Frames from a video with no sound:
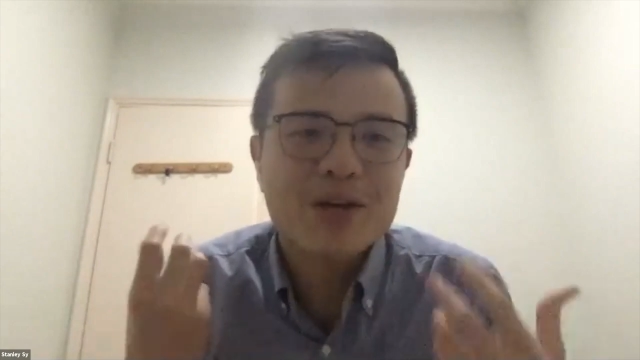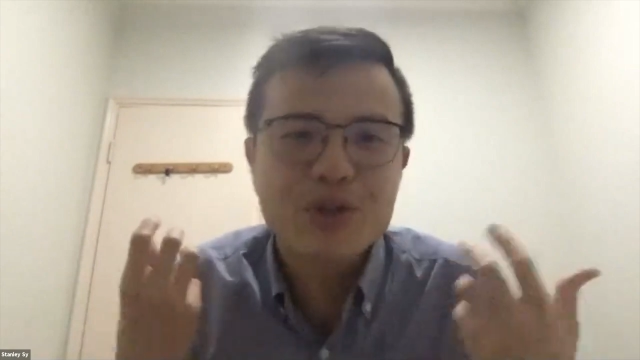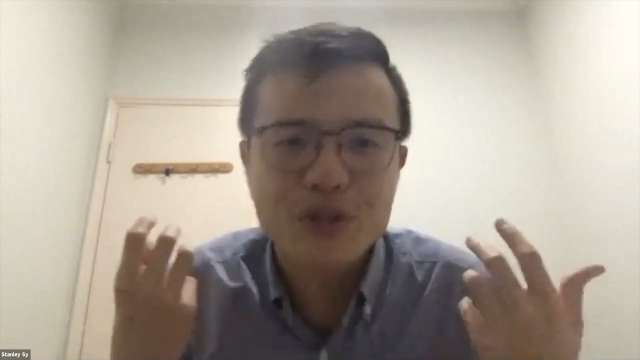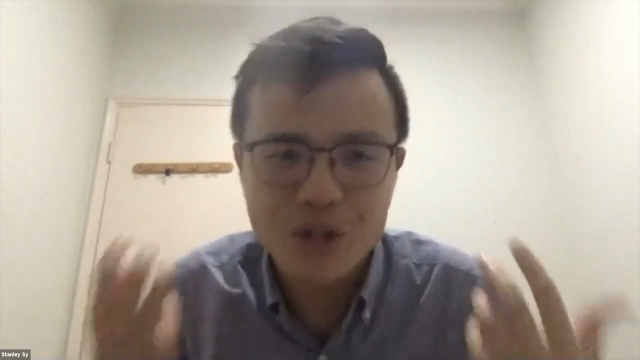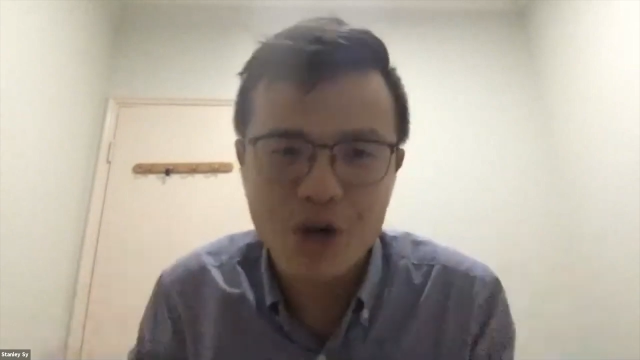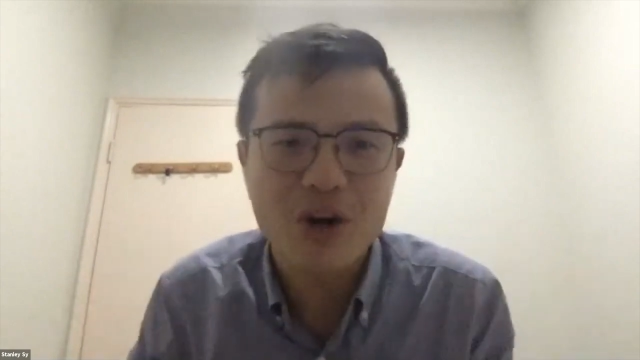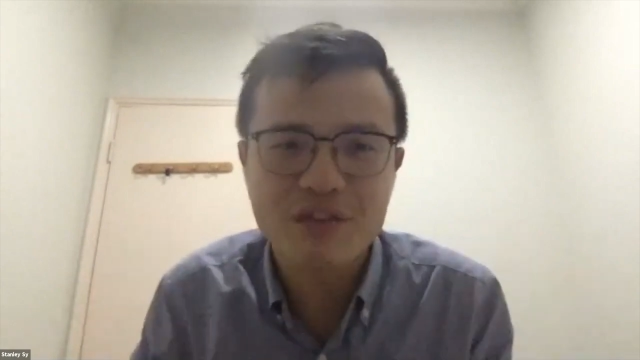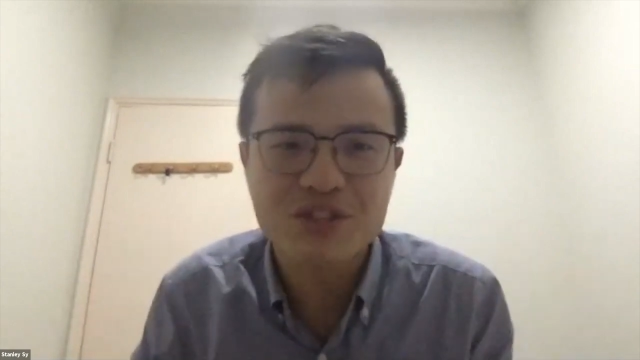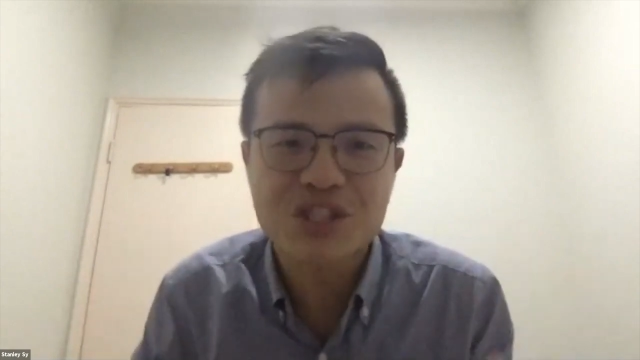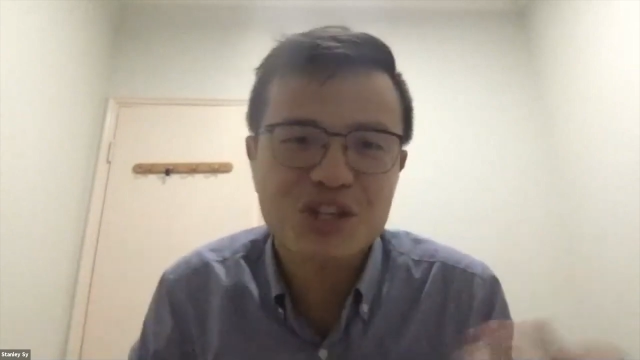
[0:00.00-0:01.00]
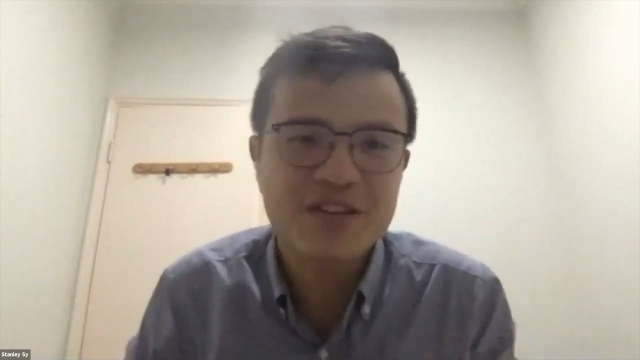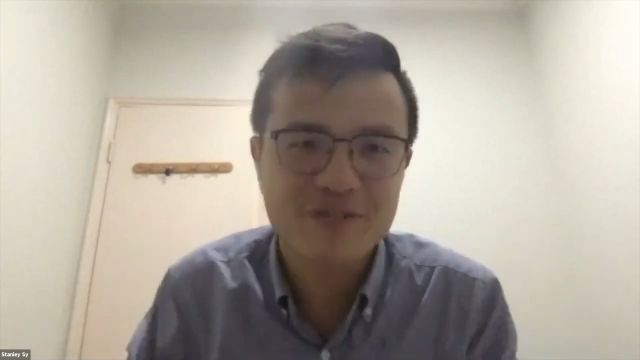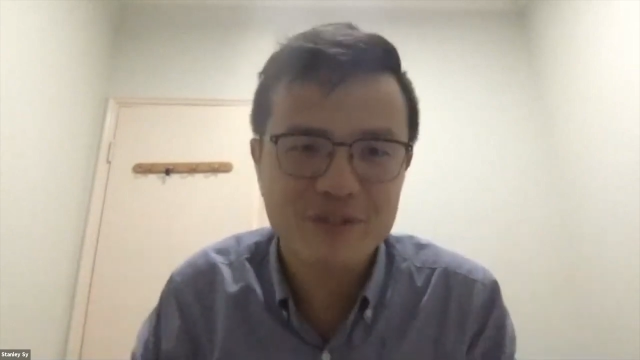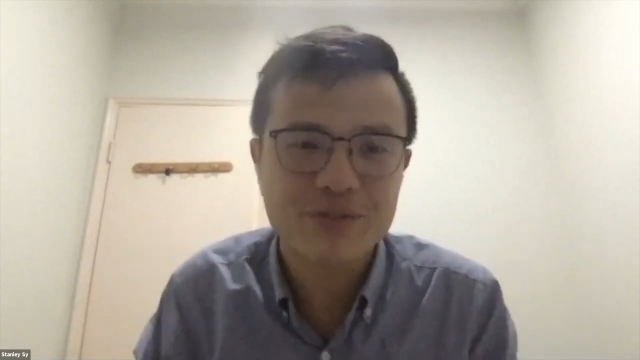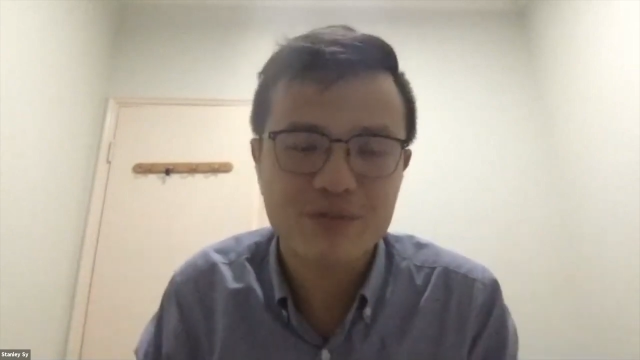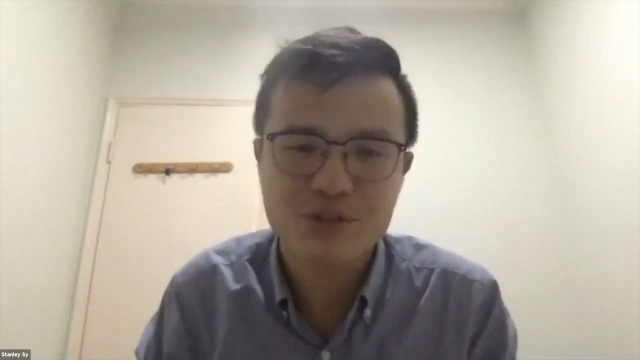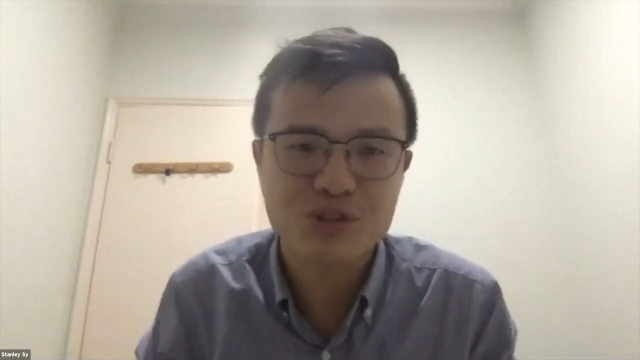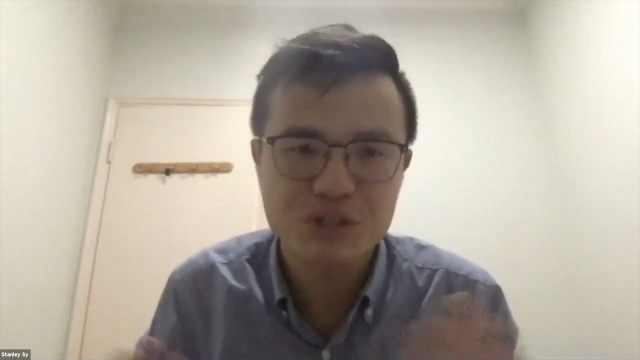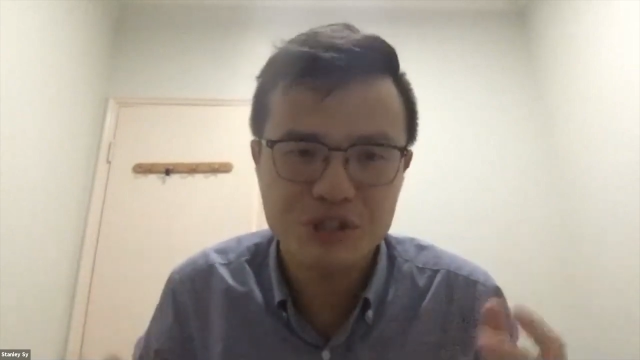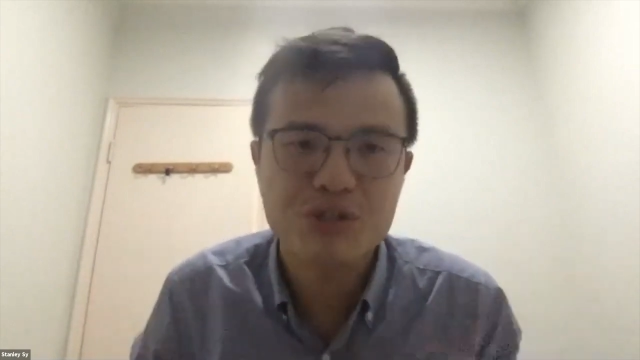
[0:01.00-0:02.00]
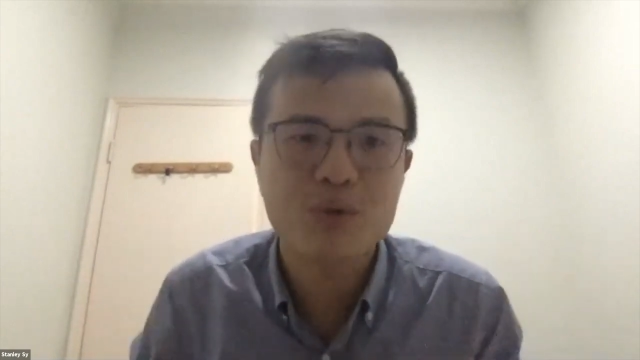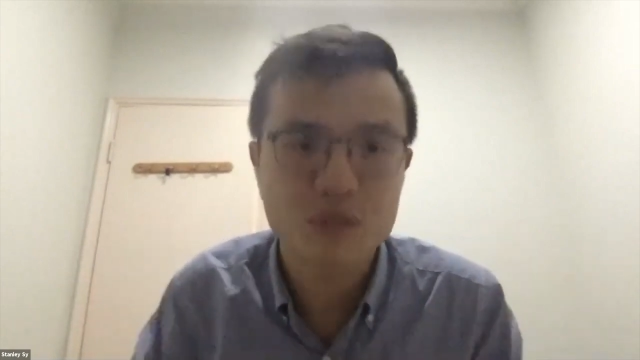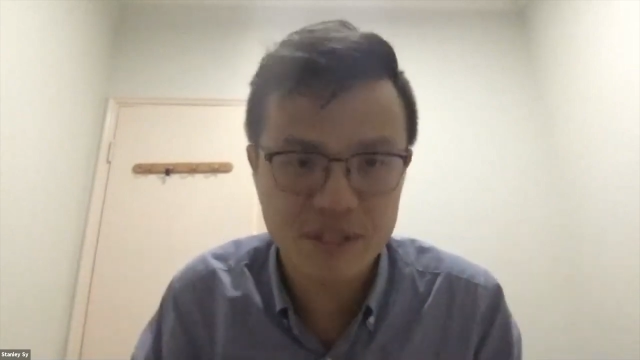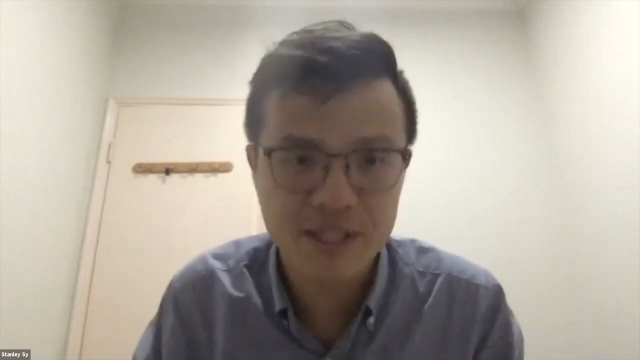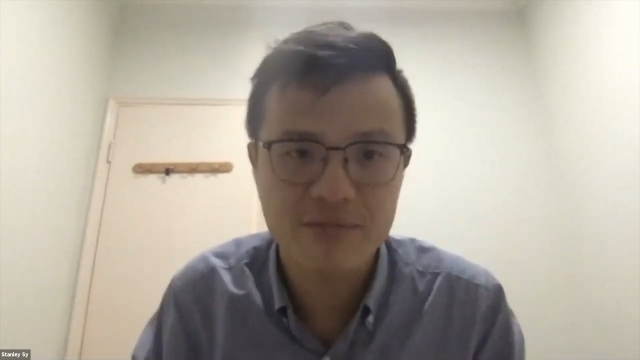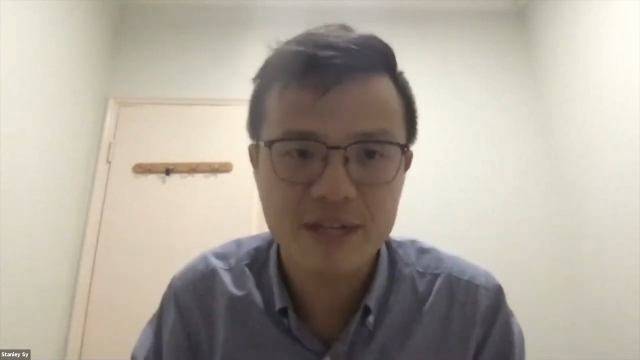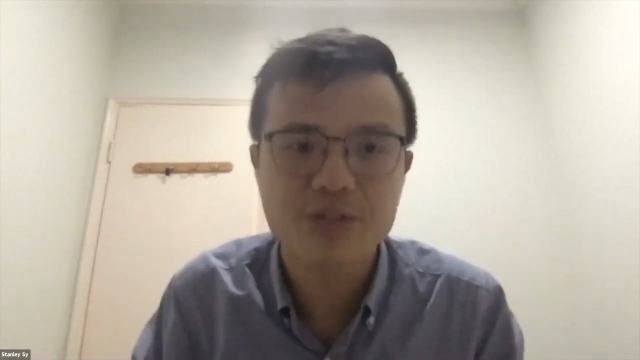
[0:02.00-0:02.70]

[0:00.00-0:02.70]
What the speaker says: a good cook of Sichuan food or Sichuan cuisine, right?